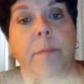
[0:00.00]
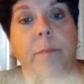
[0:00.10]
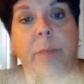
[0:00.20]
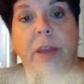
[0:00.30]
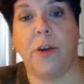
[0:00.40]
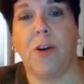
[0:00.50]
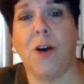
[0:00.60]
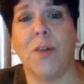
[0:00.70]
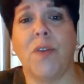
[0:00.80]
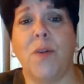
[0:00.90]
But they're
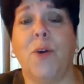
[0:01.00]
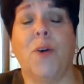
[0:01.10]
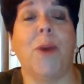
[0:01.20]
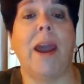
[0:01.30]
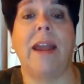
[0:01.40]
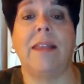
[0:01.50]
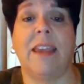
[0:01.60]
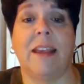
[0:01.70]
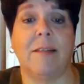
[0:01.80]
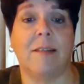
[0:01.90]
also great. The
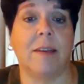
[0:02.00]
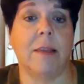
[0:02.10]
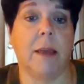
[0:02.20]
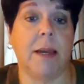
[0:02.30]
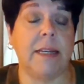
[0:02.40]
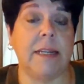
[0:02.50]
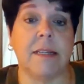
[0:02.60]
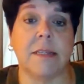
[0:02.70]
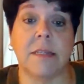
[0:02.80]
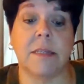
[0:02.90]
instant light
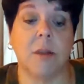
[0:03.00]
discs